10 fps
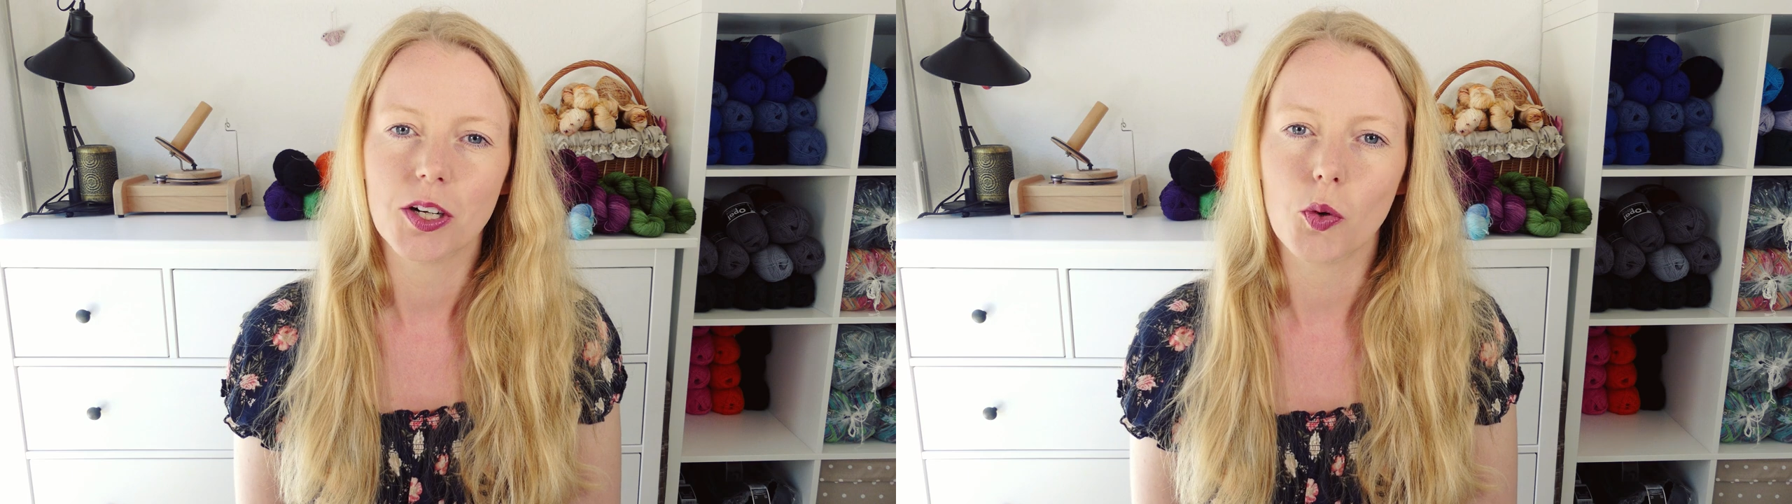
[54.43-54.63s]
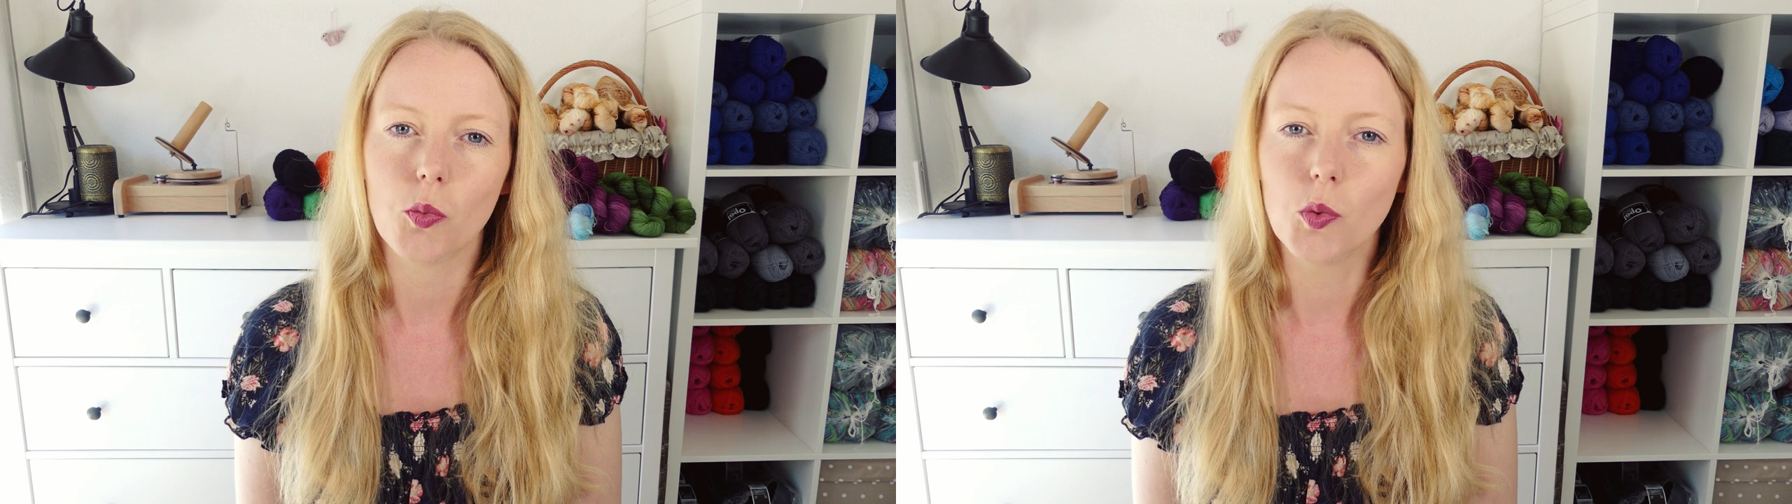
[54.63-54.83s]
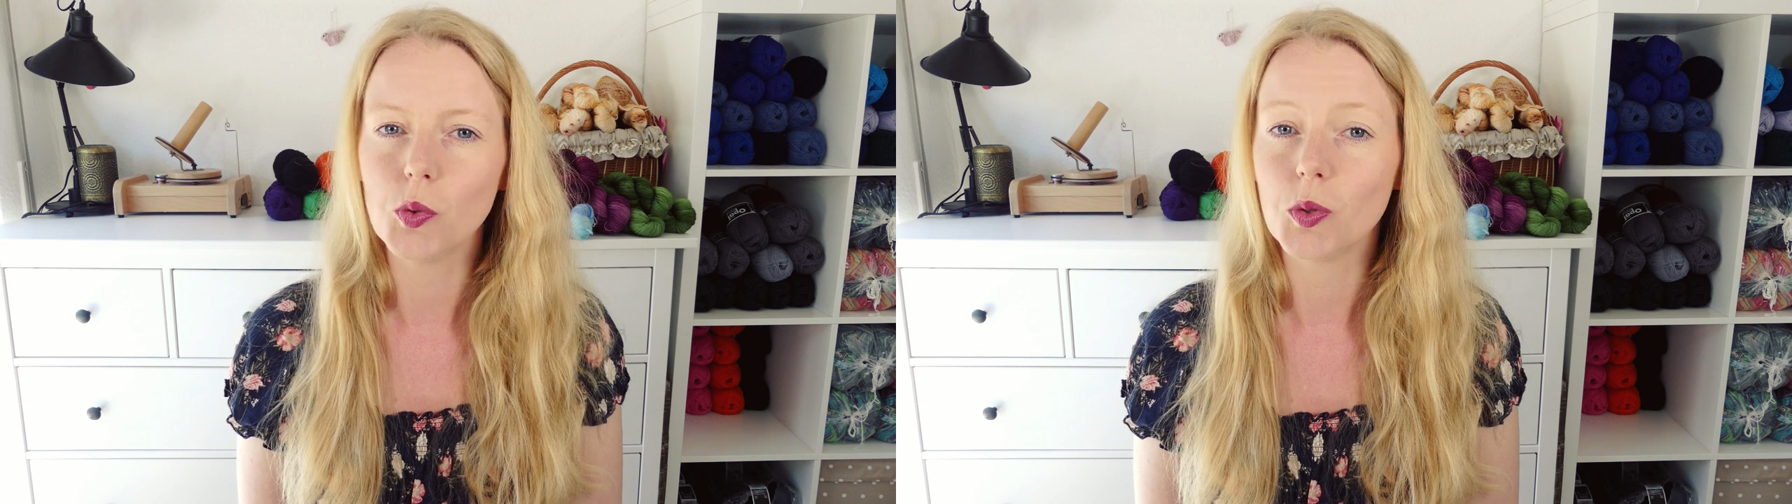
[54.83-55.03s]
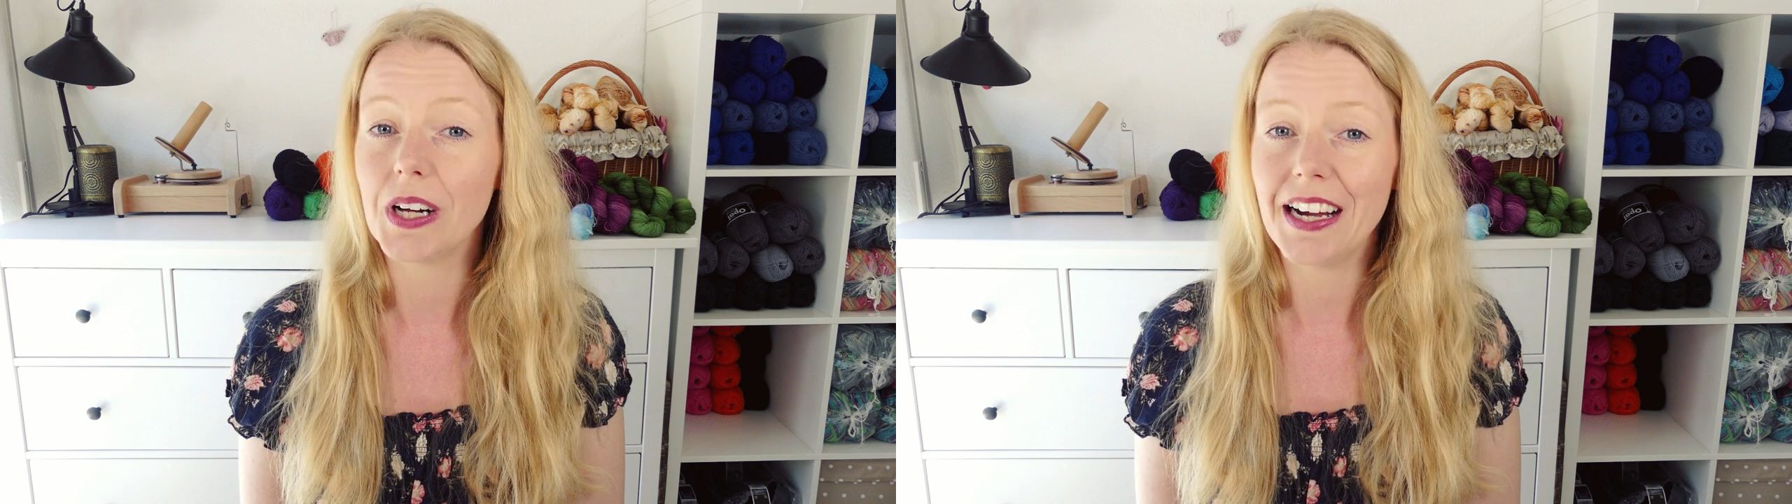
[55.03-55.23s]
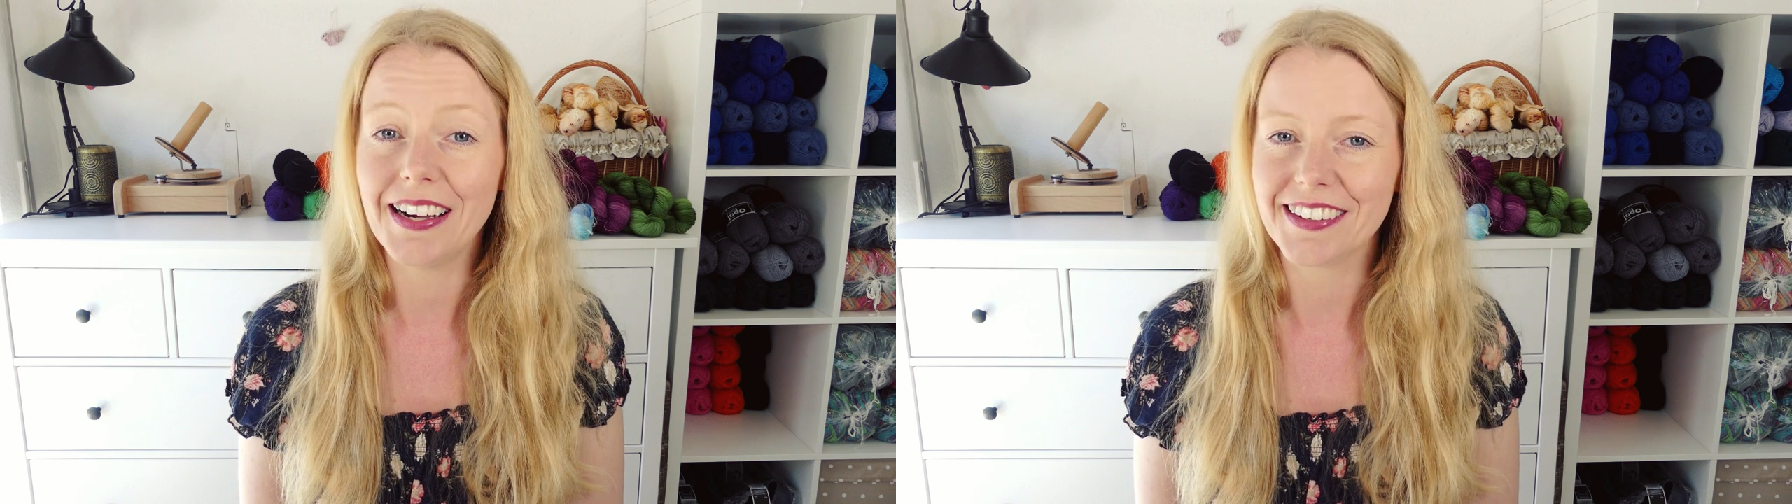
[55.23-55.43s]
wool
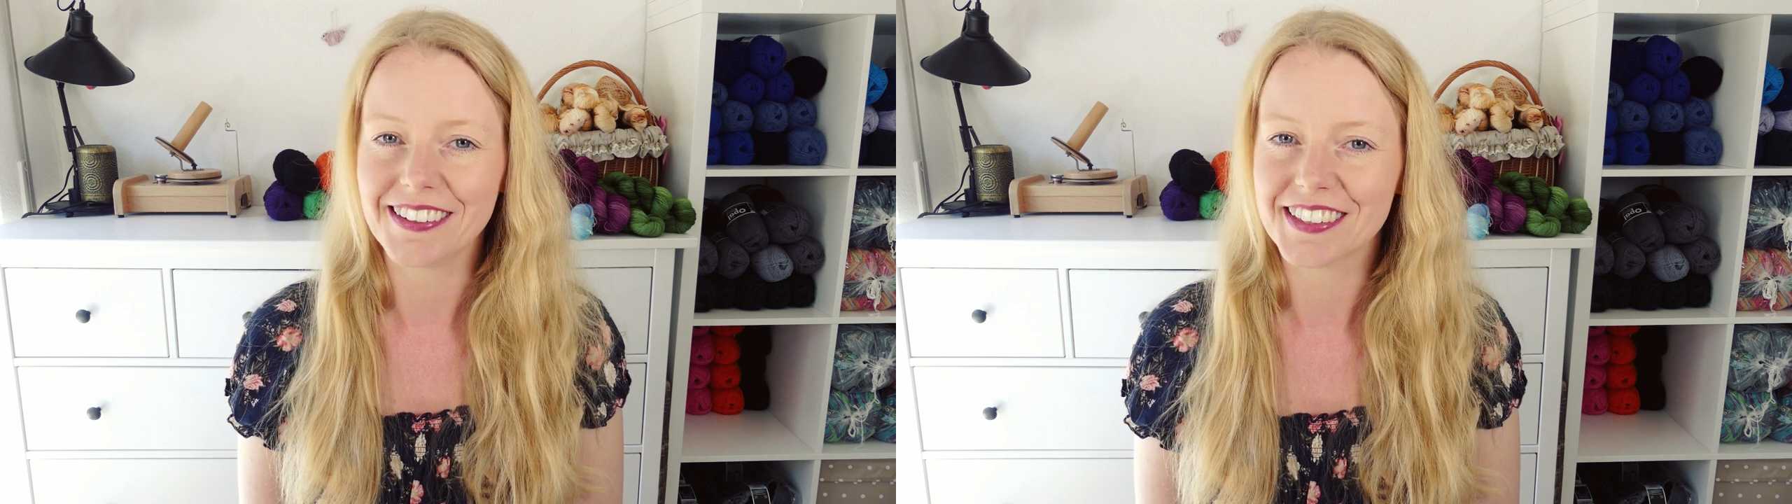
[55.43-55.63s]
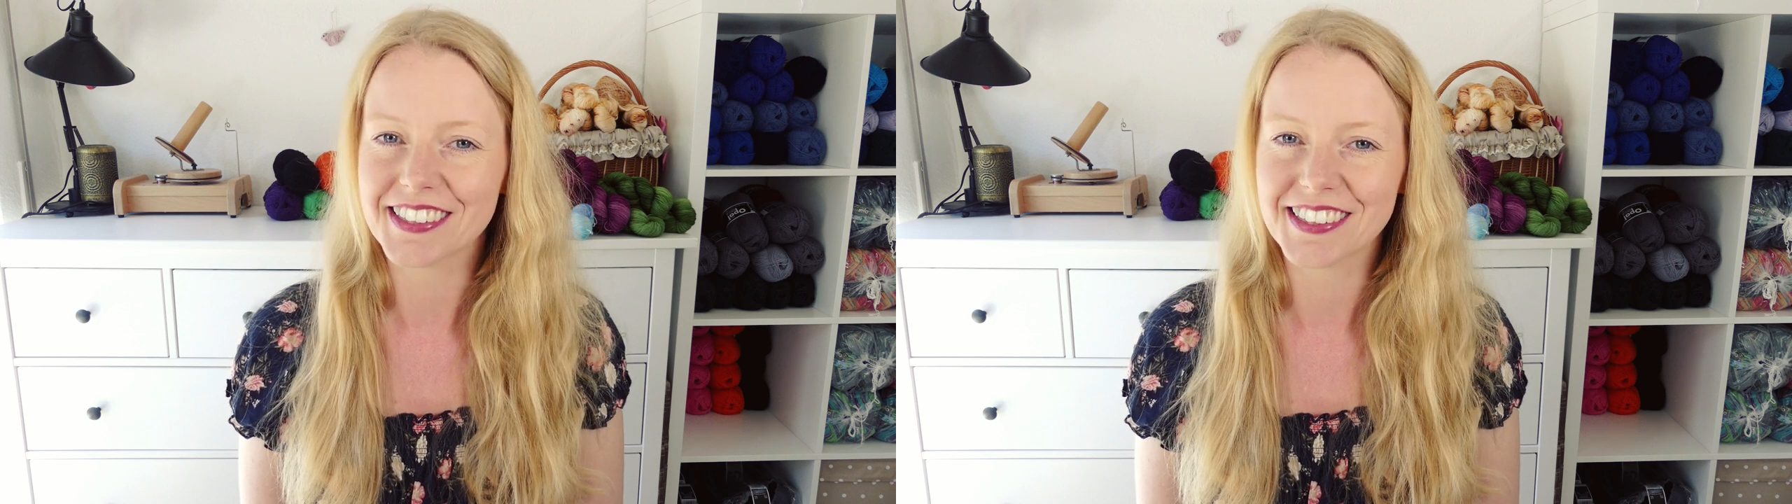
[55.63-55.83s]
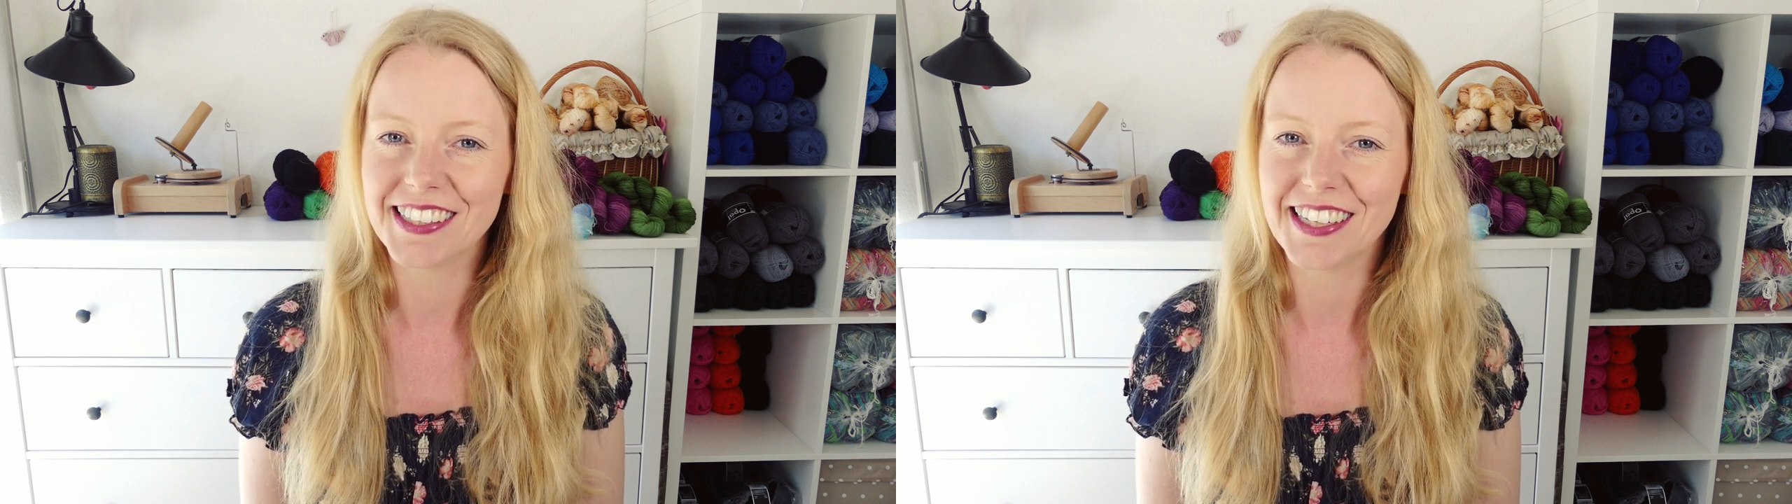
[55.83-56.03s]
artists,